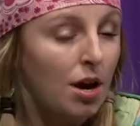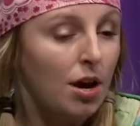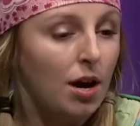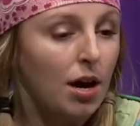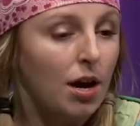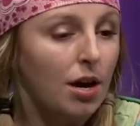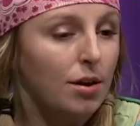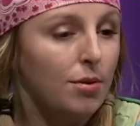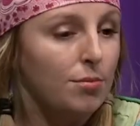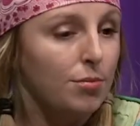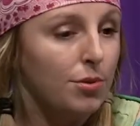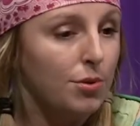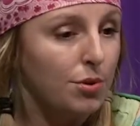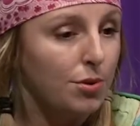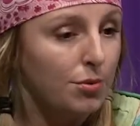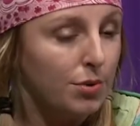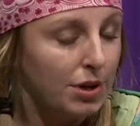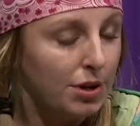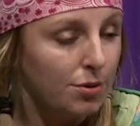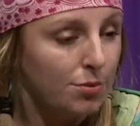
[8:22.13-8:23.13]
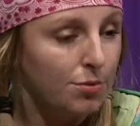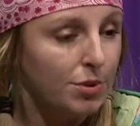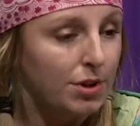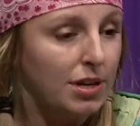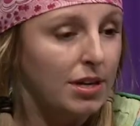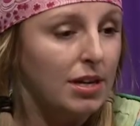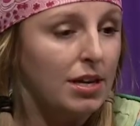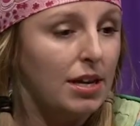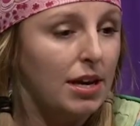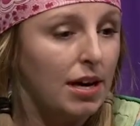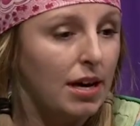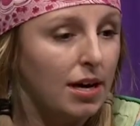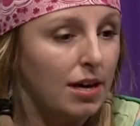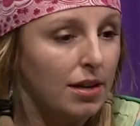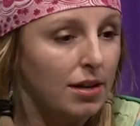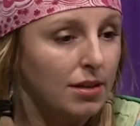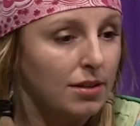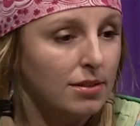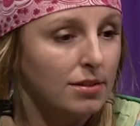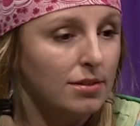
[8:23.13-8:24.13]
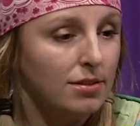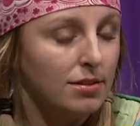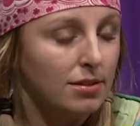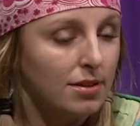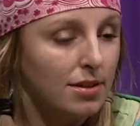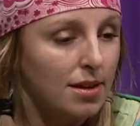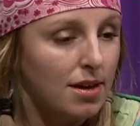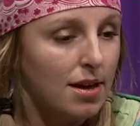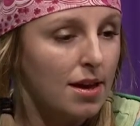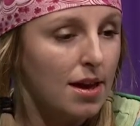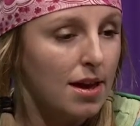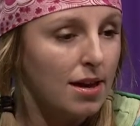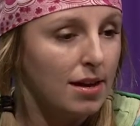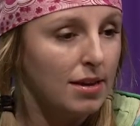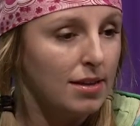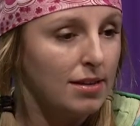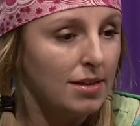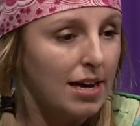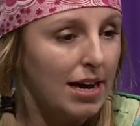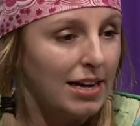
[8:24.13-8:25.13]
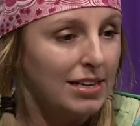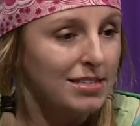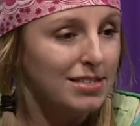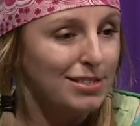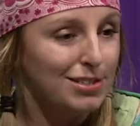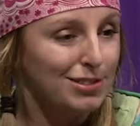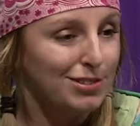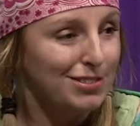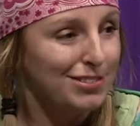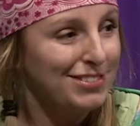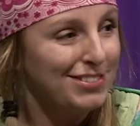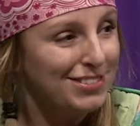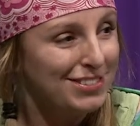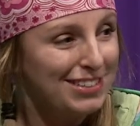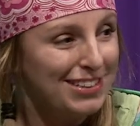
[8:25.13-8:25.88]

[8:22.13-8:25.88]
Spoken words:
through Winterwood, and I still